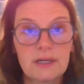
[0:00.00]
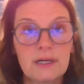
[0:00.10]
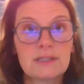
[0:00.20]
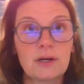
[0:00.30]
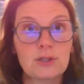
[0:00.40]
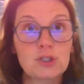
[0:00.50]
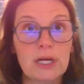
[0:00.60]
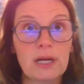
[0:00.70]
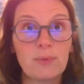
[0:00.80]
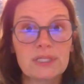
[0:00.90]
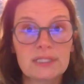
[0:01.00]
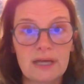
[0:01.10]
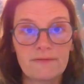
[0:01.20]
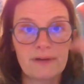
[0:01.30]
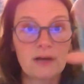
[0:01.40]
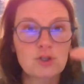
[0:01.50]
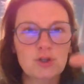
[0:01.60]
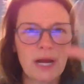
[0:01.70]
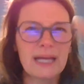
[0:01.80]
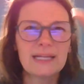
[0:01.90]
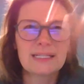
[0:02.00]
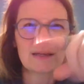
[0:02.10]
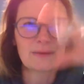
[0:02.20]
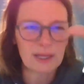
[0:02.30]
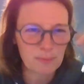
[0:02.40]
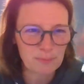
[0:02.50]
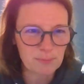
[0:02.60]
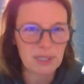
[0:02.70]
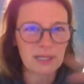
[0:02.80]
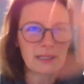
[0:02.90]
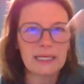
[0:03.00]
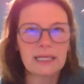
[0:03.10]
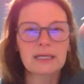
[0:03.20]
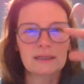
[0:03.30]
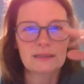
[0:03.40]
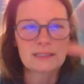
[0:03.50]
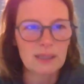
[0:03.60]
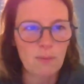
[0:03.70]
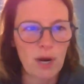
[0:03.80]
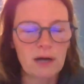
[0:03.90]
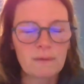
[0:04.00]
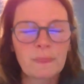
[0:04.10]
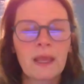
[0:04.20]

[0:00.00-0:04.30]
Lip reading: It's called Straight Up with Steph, and I'll try to put a link somewhere.